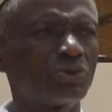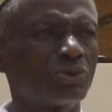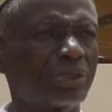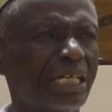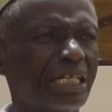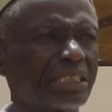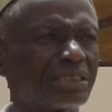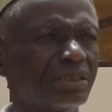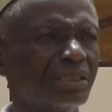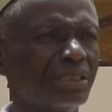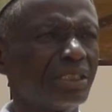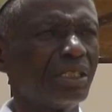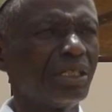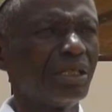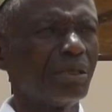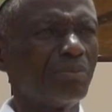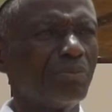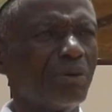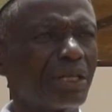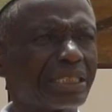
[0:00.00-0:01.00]
to do that.
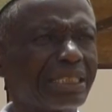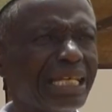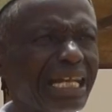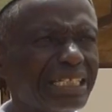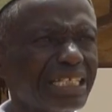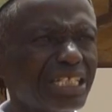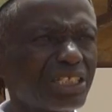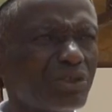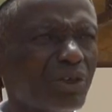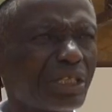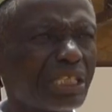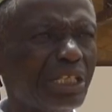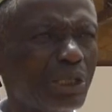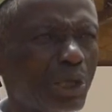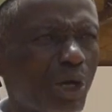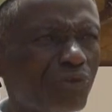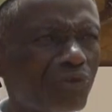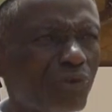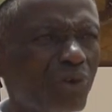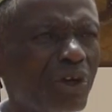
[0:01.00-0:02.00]
But that is not
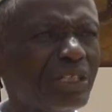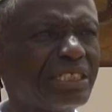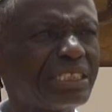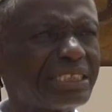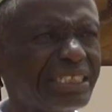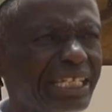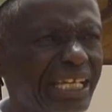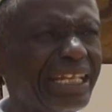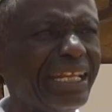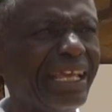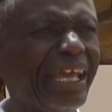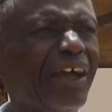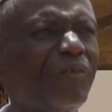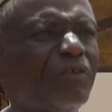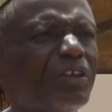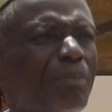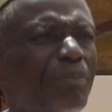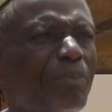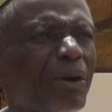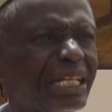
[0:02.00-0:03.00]
enough until
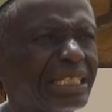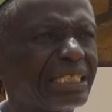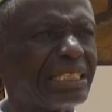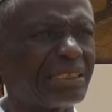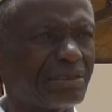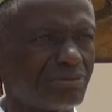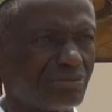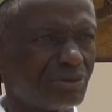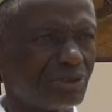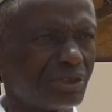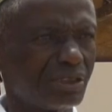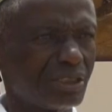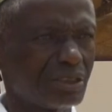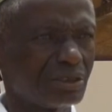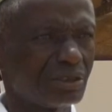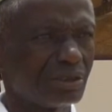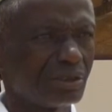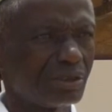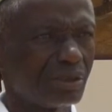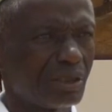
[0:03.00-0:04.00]
everybody
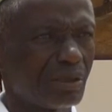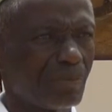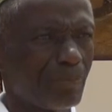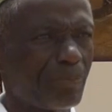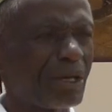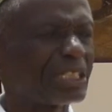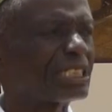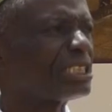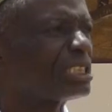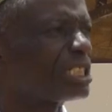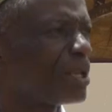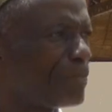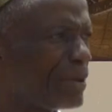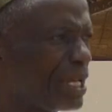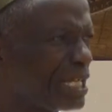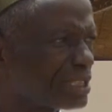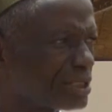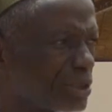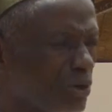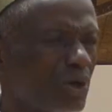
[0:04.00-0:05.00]

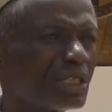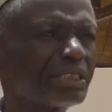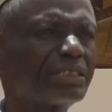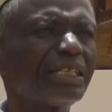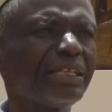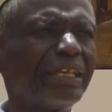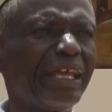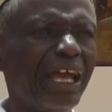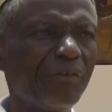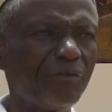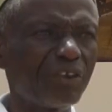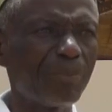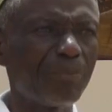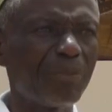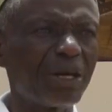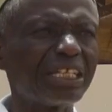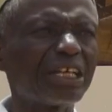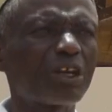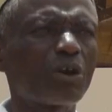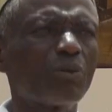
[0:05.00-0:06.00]
participates, until
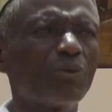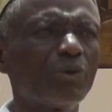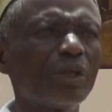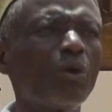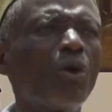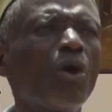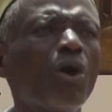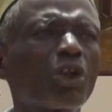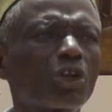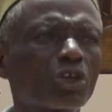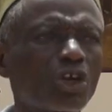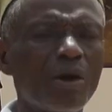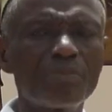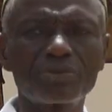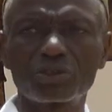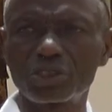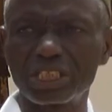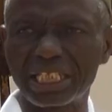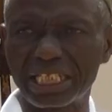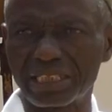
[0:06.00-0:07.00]
everybody, we all
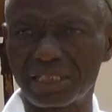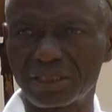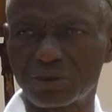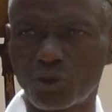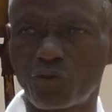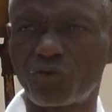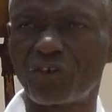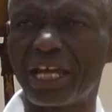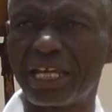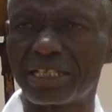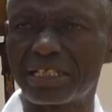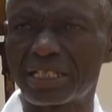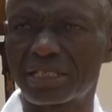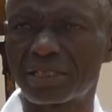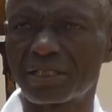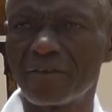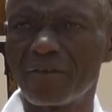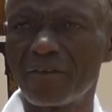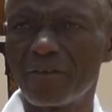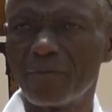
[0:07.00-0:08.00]
come together to fight
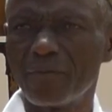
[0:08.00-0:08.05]
this